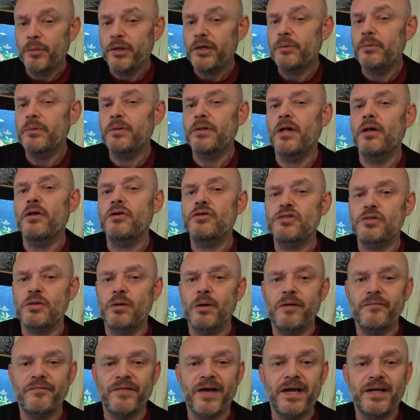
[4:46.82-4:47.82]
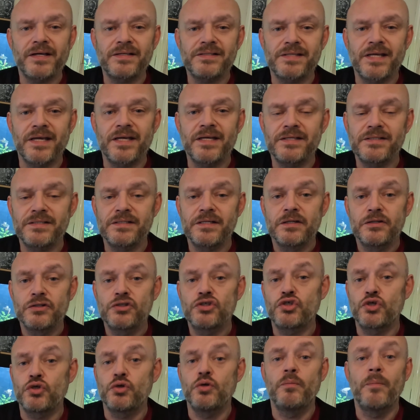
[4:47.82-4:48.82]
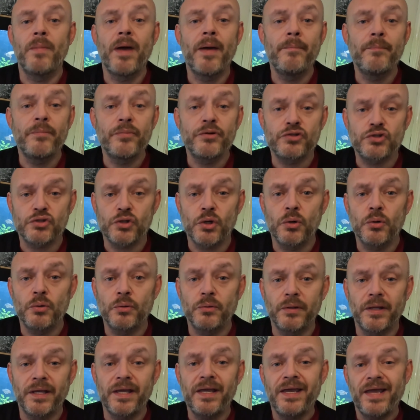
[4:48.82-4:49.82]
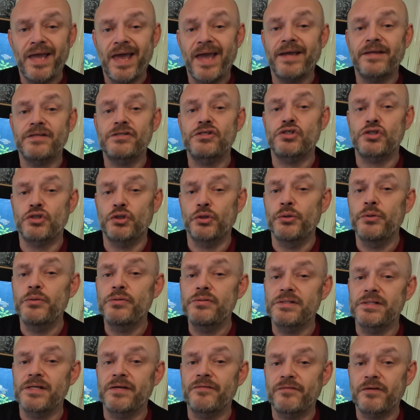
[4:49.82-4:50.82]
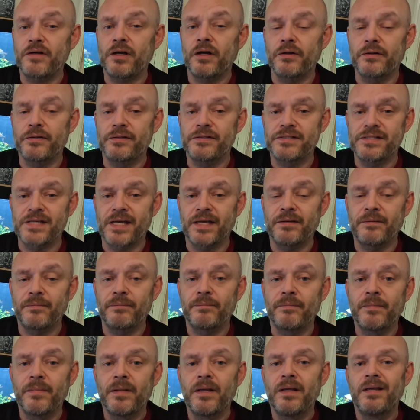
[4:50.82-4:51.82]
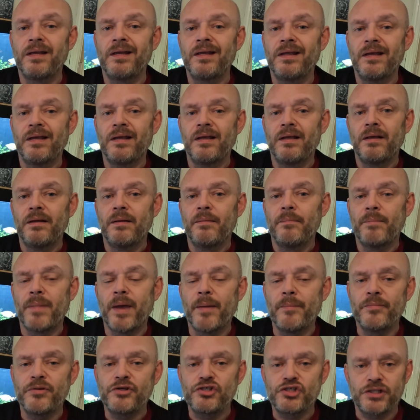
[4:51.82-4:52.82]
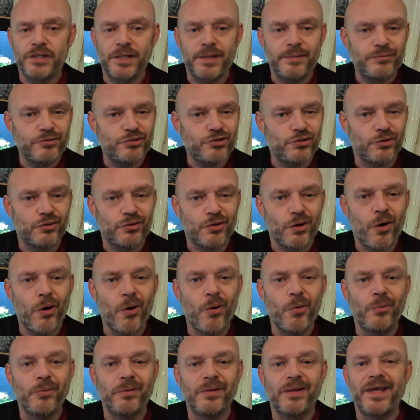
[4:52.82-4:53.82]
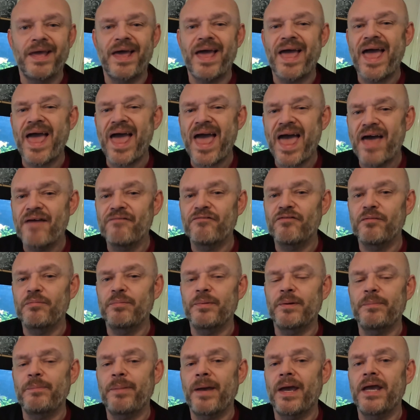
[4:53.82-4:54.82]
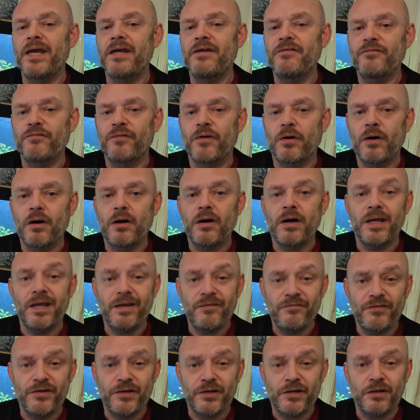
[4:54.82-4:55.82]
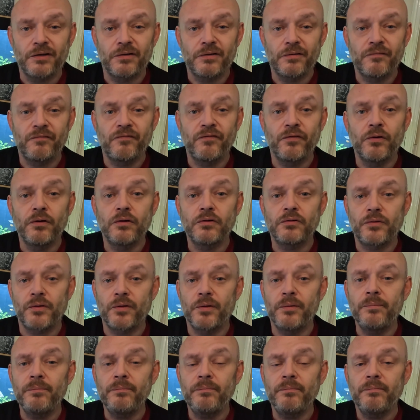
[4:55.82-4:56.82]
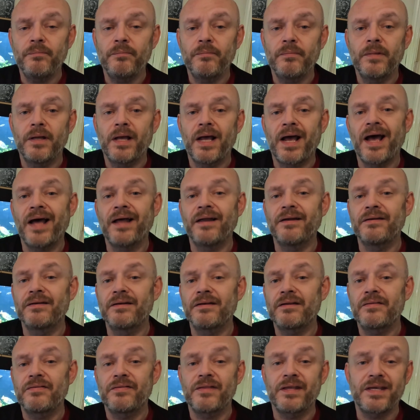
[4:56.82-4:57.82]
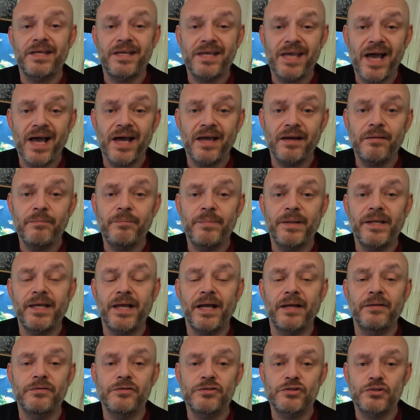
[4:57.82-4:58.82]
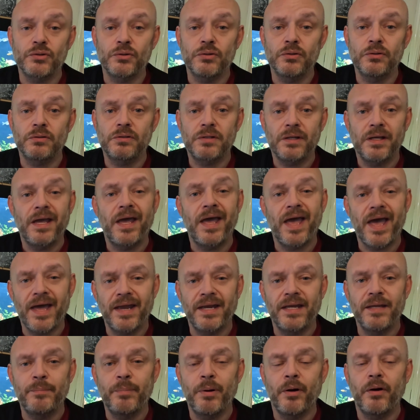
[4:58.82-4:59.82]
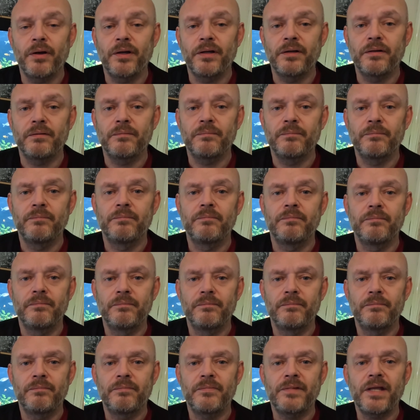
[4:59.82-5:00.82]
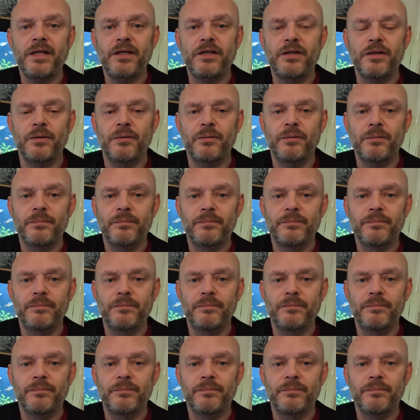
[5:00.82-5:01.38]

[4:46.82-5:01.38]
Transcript: but you will also have access to members only exclusive content. Membership should only ever be paid for if you can afford them, and they can be cancelled at any point. Thank you.